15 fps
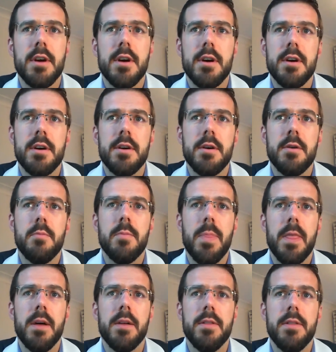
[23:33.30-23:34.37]

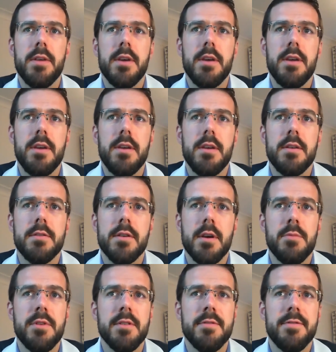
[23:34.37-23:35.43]
and in
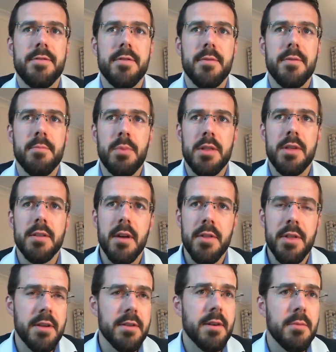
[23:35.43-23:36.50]
terms of, but I
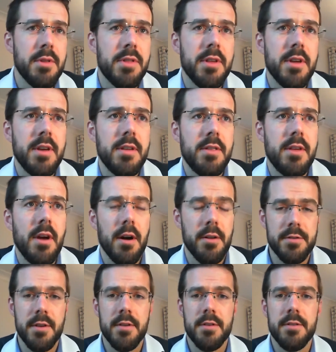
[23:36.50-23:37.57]
think some of the
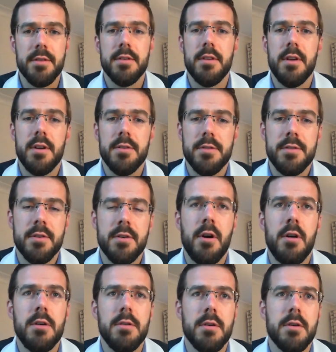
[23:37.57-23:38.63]
answers
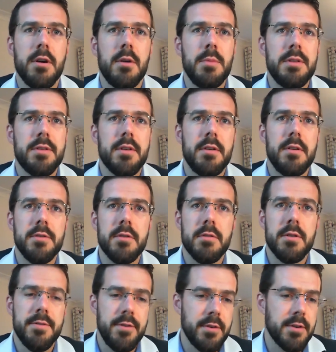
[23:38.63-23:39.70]
are common. So
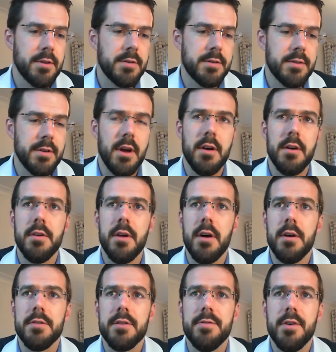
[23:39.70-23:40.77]
Luka, if you could
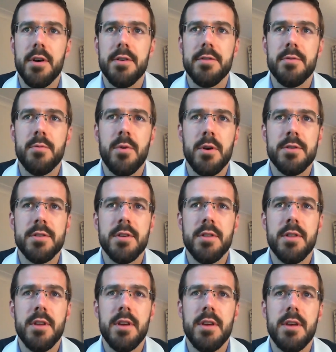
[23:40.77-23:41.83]
ask first, what
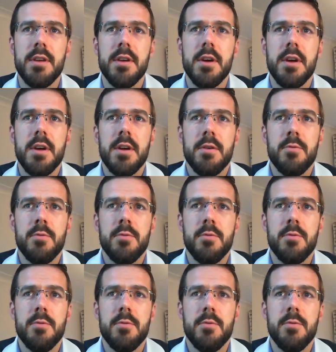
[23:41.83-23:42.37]
are the